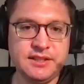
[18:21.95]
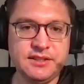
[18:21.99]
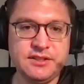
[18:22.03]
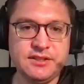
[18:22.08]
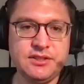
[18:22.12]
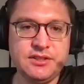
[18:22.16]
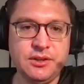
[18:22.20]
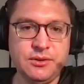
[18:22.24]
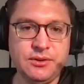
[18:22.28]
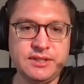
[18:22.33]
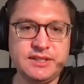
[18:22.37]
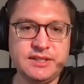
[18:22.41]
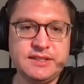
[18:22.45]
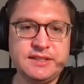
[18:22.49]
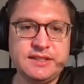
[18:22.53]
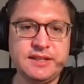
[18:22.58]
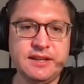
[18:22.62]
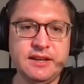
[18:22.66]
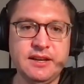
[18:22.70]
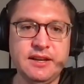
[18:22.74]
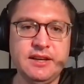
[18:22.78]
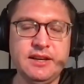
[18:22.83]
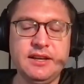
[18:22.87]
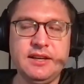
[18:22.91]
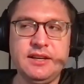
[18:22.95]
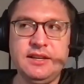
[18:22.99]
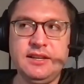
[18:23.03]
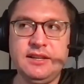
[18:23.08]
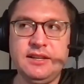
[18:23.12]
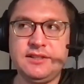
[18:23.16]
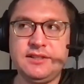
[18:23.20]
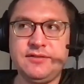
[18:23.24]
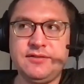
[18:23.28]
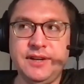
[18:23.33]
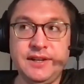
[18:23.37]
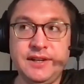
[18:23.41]
And so it's,
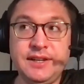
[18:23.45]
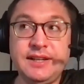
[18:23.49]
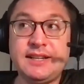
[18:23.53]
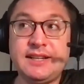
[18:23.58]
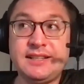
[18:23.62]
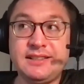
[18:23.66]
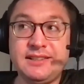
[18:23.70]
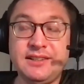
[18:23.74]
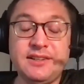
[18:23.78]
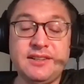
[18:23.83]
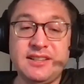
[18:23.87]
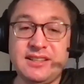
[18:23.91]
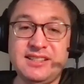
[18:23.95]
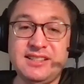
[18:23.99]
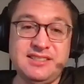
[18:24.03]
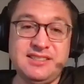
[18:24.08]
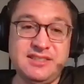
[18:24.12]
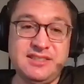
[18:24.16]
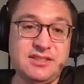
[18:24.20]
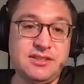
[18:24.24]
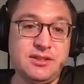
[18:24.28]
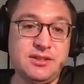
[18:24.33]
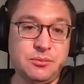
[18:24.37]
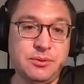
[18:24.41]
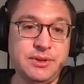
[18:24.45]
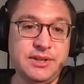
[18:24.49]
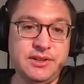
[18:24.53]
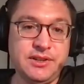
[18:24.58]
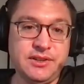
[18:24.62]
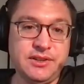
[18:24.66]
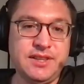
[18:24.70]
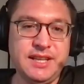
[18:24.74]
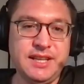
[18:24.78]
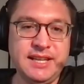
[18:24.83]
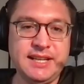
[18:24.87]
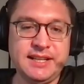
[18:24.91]
it's very clear that this is a real
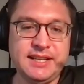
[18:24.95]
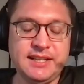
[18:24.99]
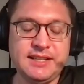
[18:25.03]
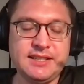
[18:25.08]
thing.